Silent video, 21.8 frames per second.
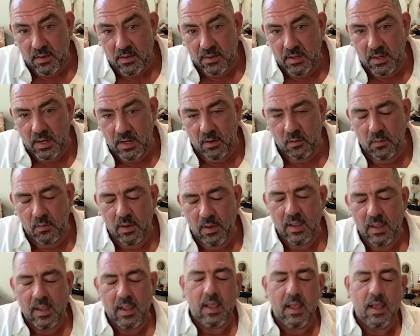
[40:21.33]

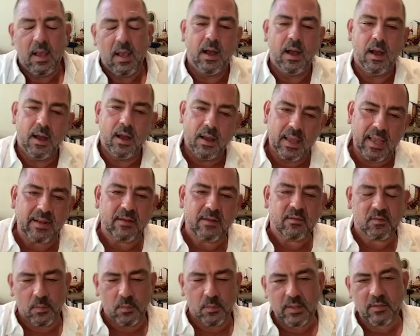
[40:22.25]
and
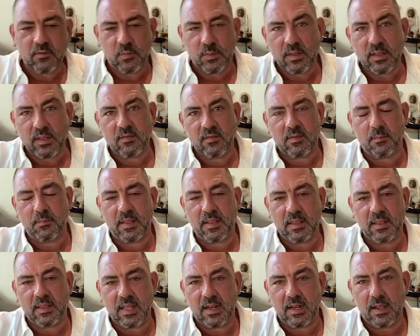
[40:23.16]
so it's really
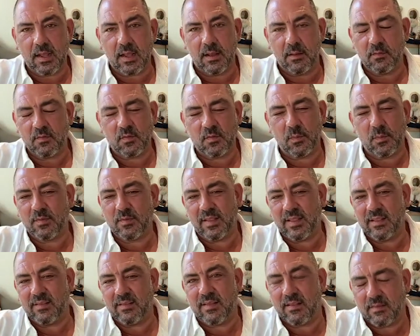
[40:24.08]
something that so
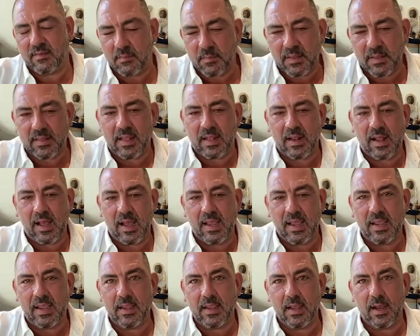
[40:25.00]
it's not something that
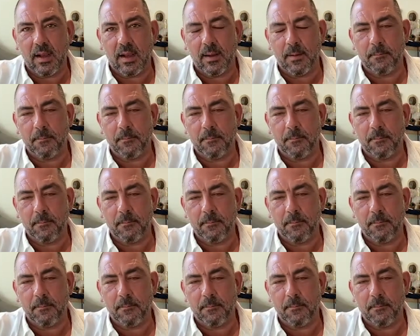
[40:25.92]
I